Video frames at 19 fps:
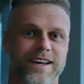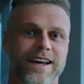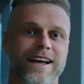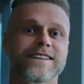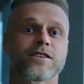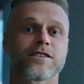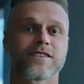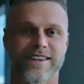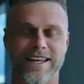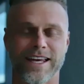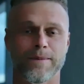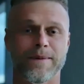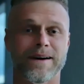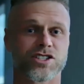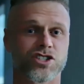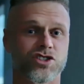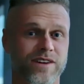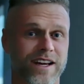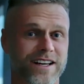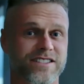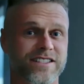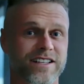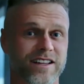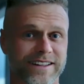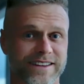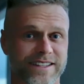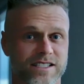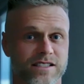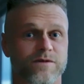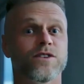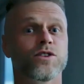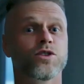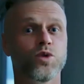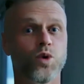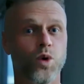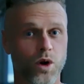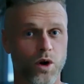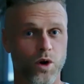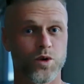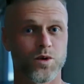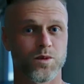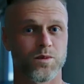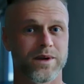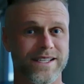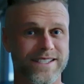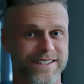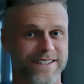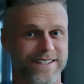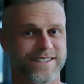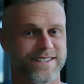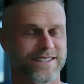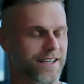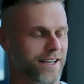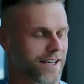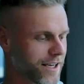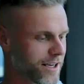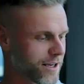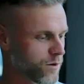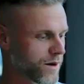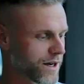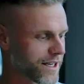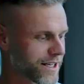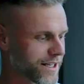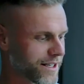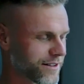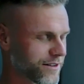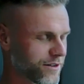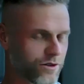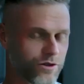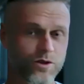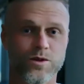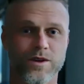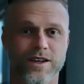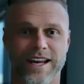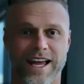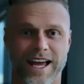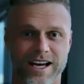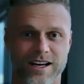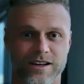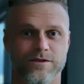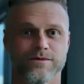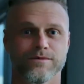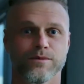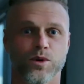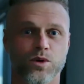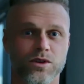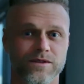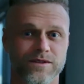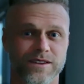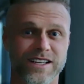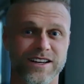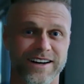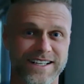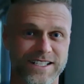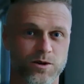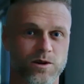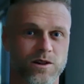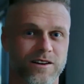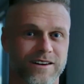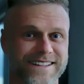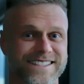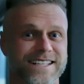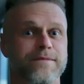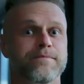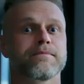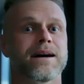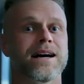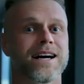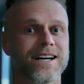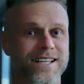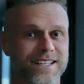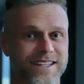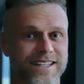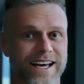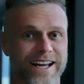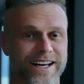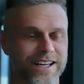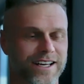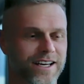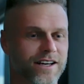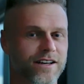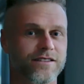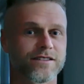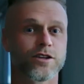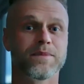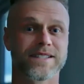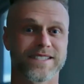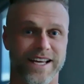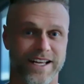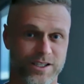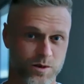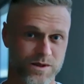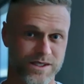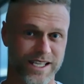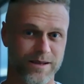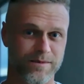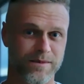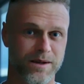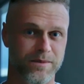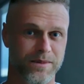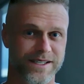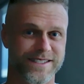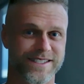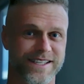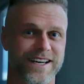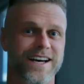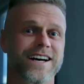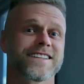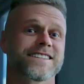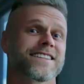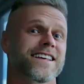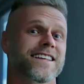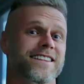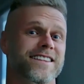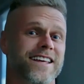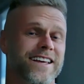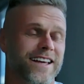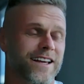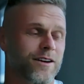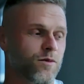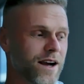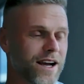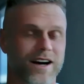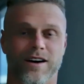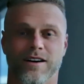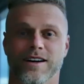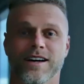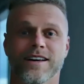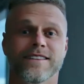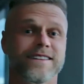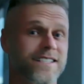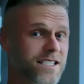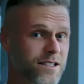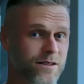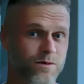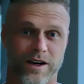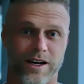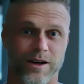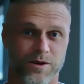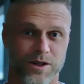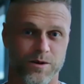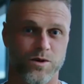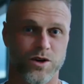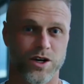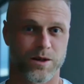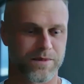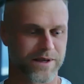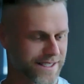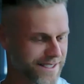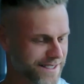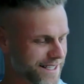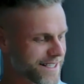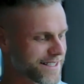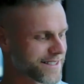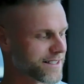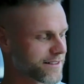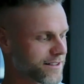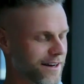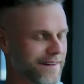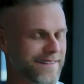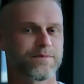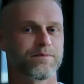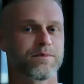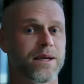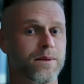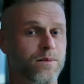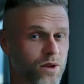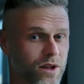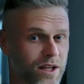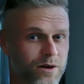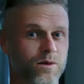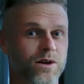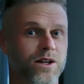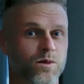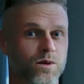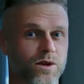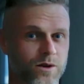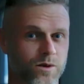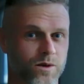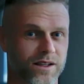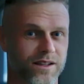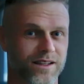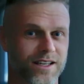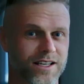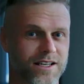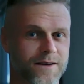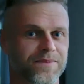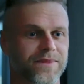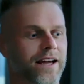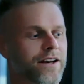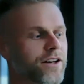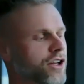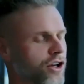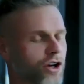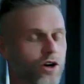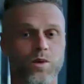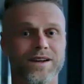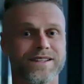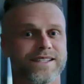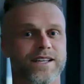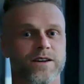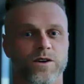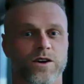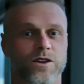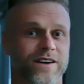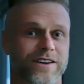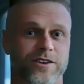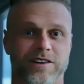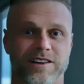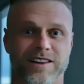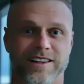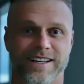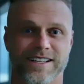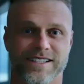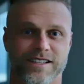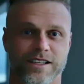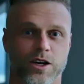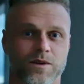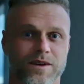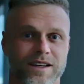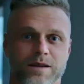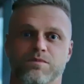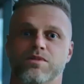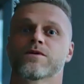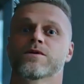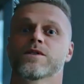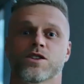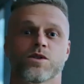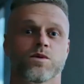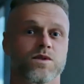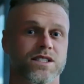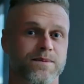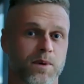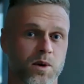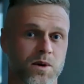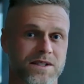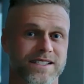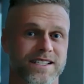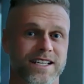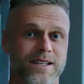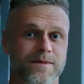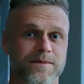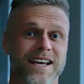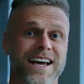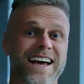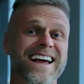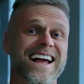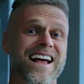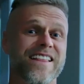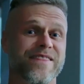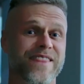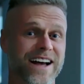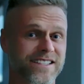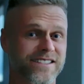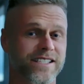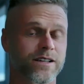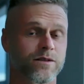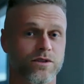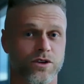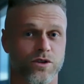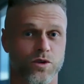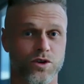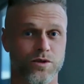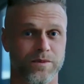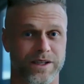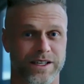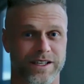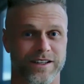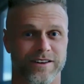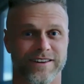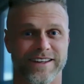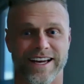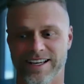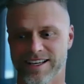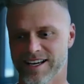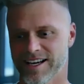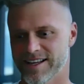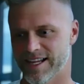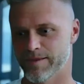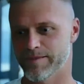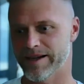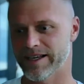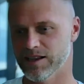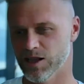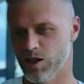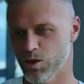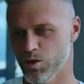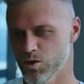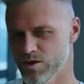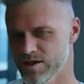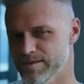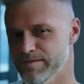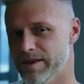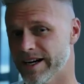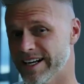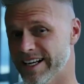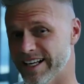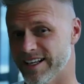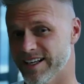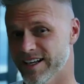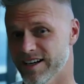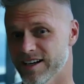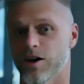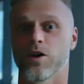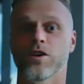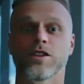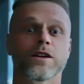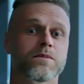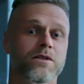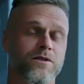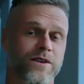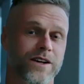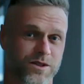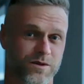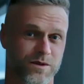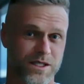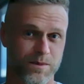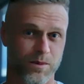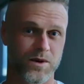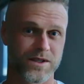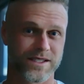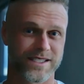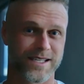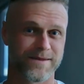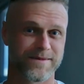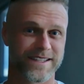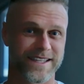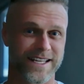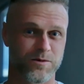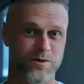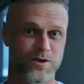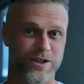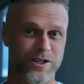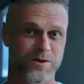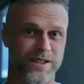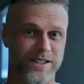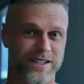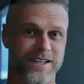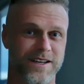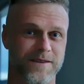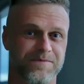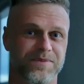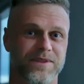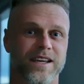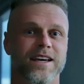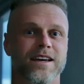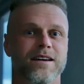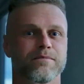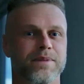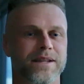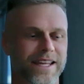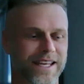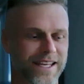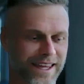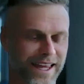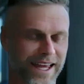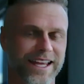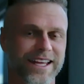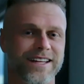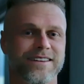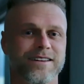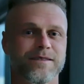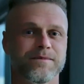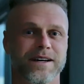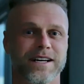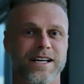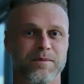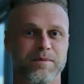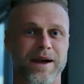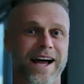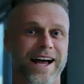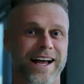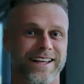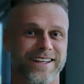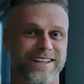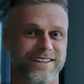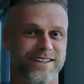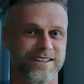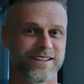And so think about a strategy like this for your own business, where you can have more of the ideal clients and market that to potential team members. So they're thinking, wow, this is where I want to work because these are the types of people that I want to work with. And if you go one step further, I know clinics that go and get professional sports teams, and that's their recruitment, okay? They may lose money on the professional sports team that they work with, but they gain the money back